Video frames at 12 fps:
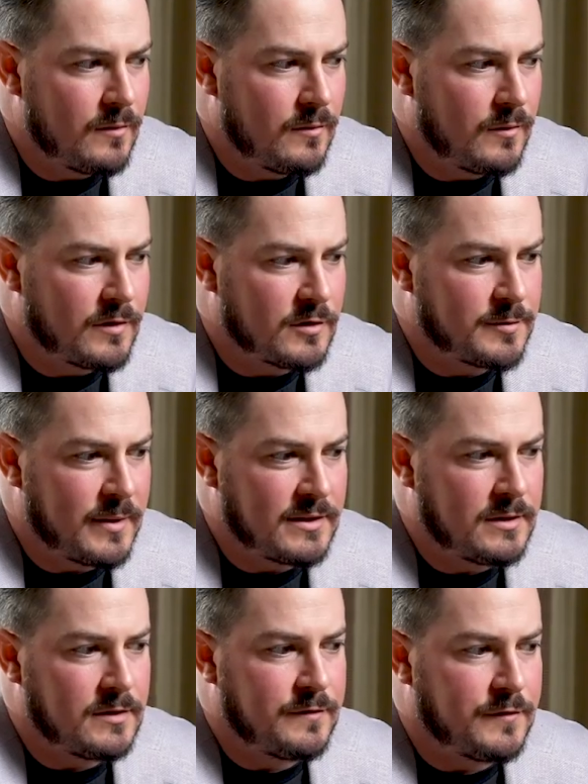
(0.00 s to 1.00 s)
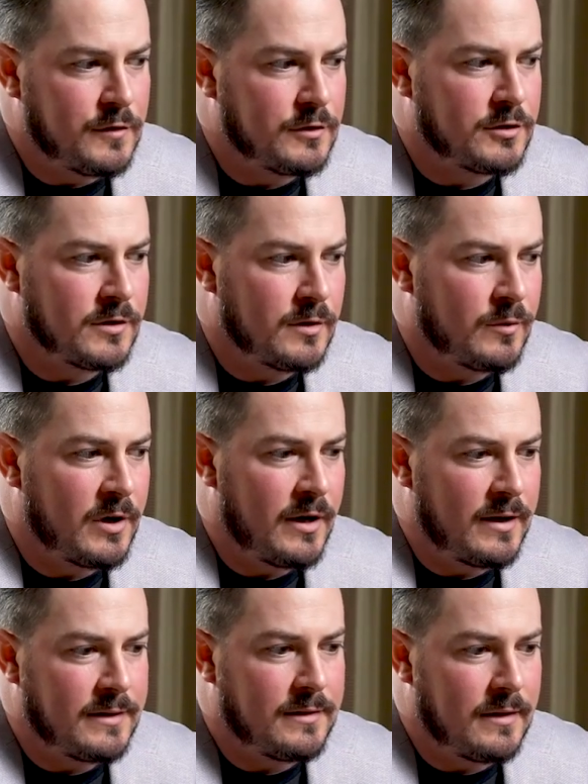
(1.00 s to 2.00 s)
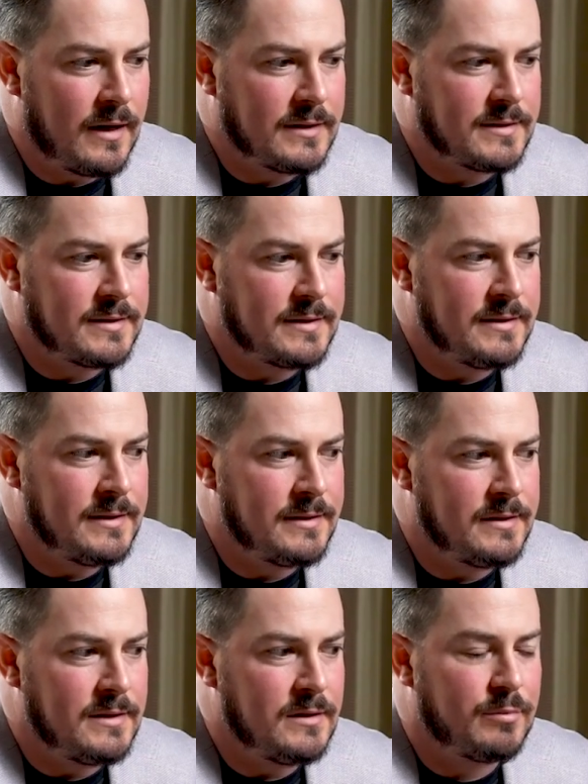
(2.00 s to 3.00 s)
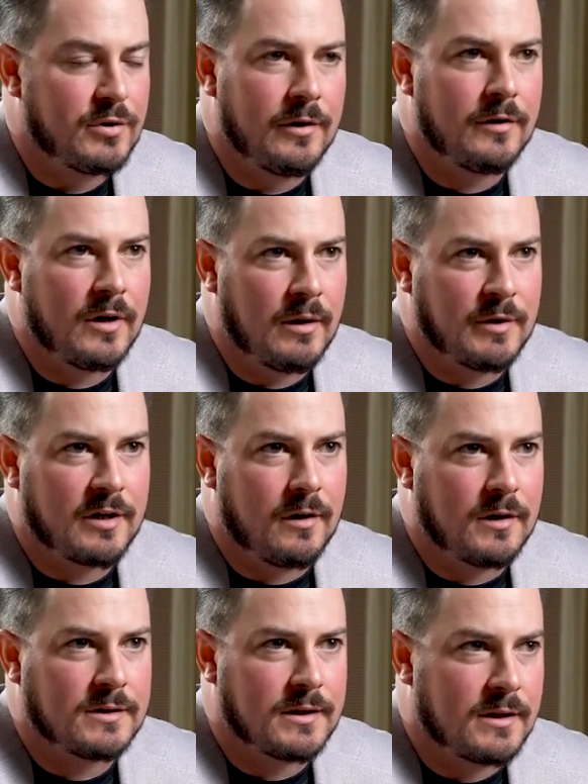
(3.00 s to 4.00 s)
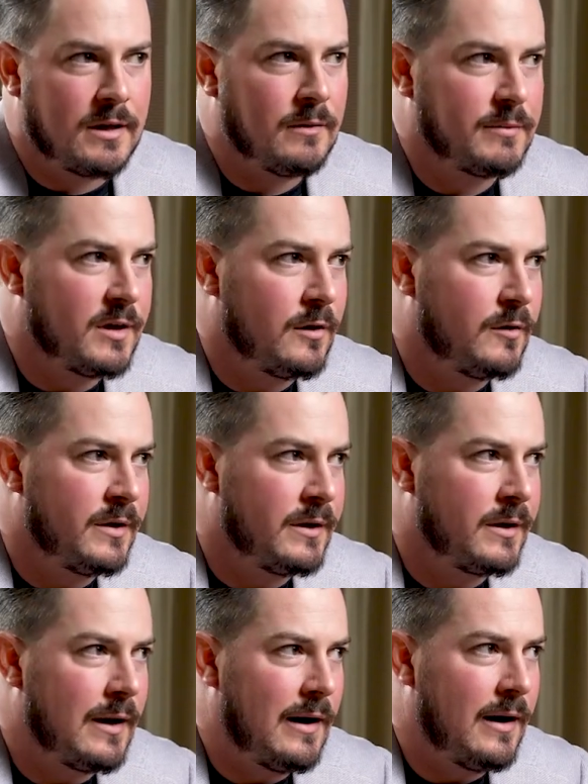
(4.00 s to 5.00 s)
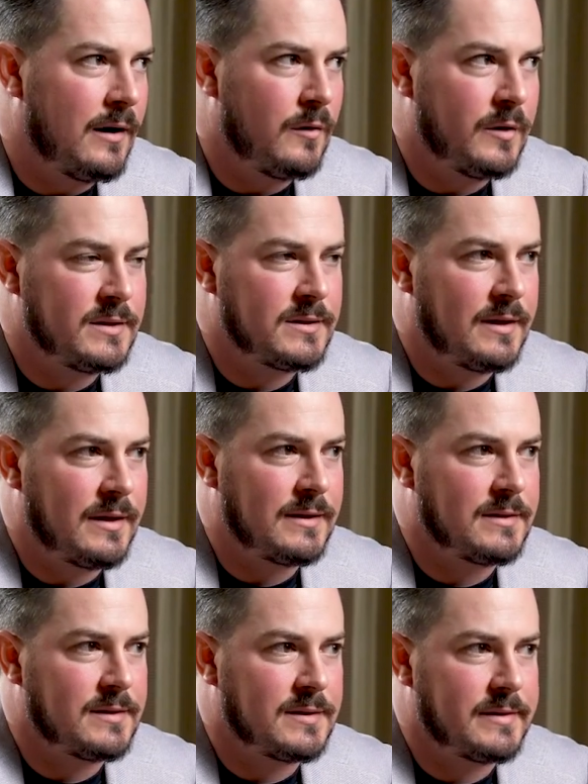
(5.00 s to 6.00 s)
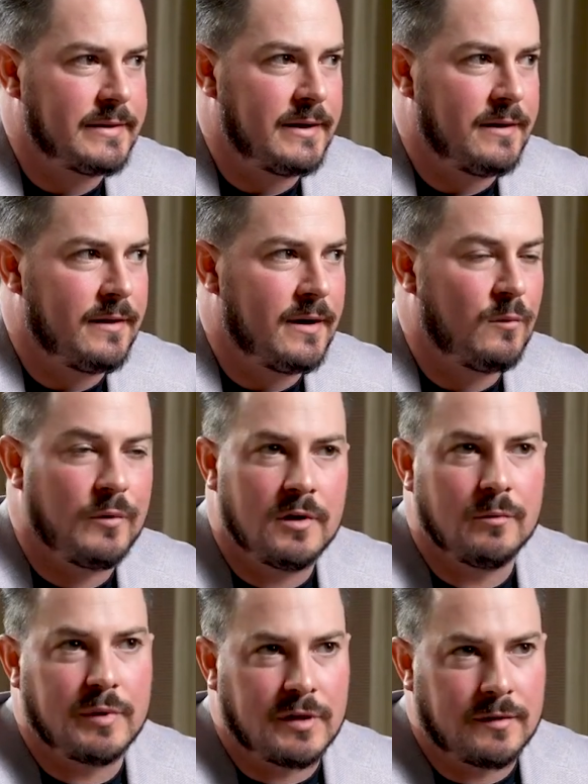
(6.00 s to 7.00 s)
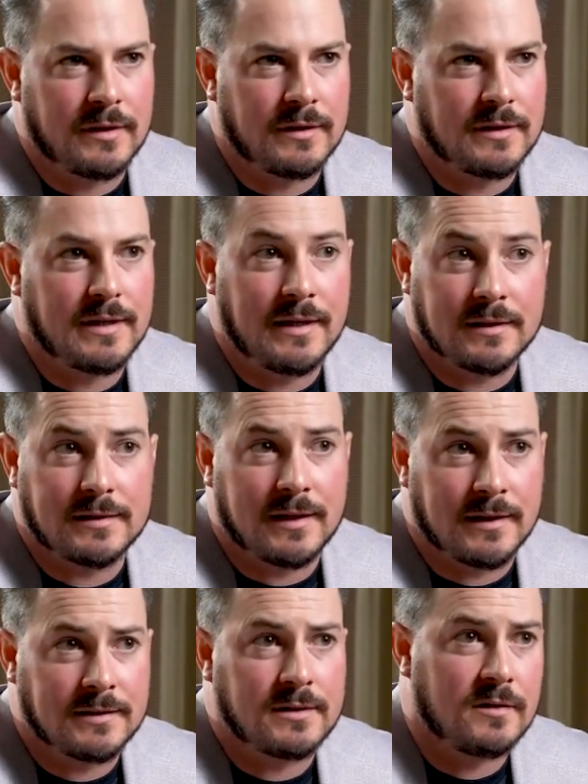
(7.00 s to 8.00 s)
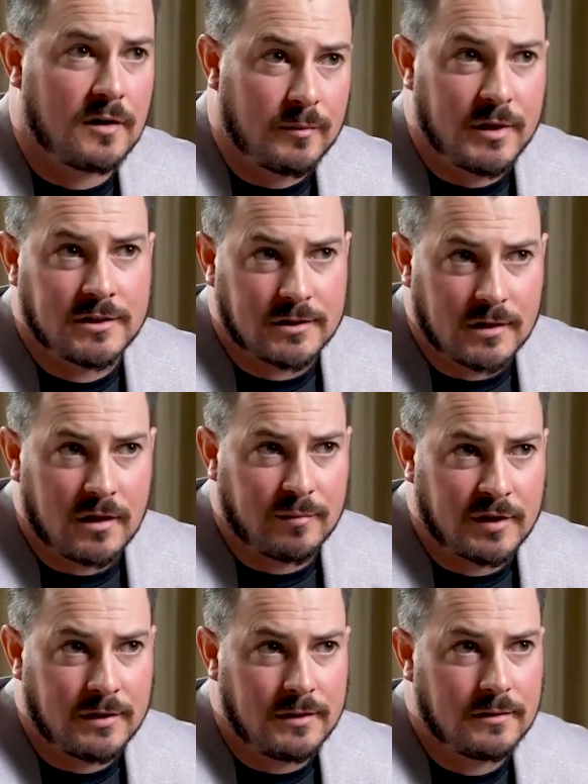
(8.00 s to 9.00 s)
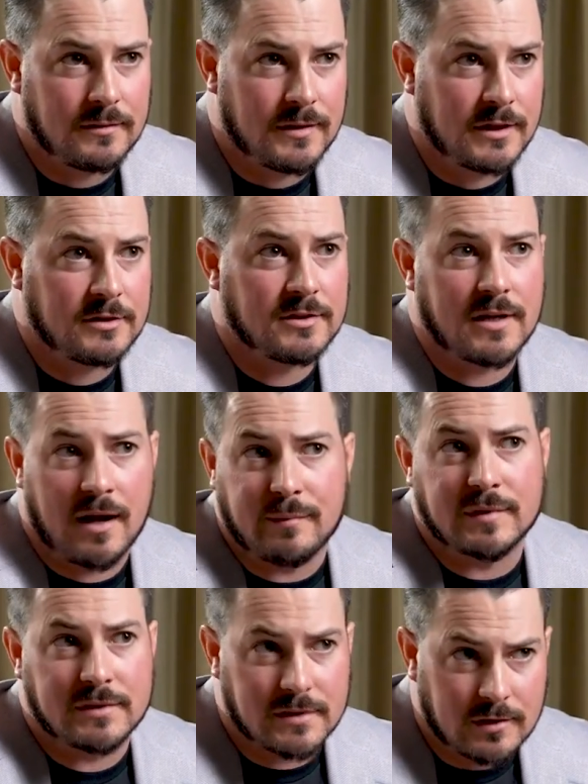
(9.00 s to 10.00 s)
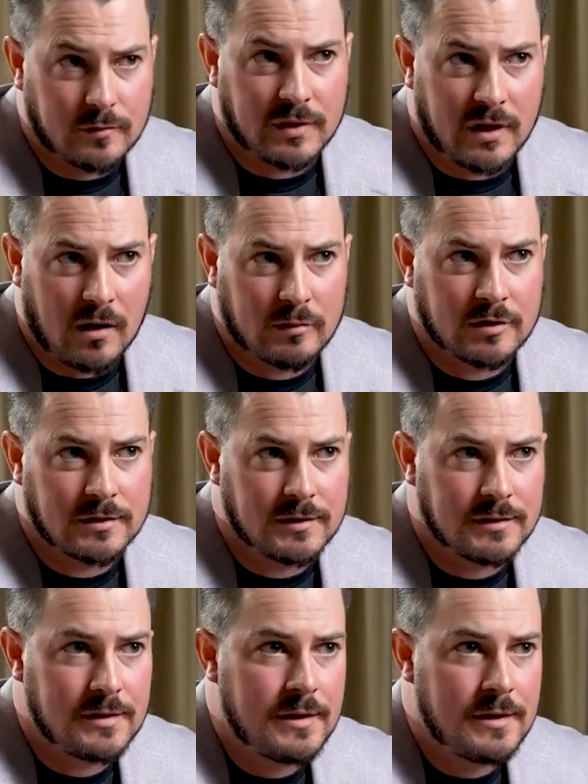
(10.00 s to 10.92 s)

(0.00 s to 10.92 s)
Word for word: With respect to the future and where I see the program and Cart.com going, I always like to say that we are building a data science and automation company that just happens to do e-commerce.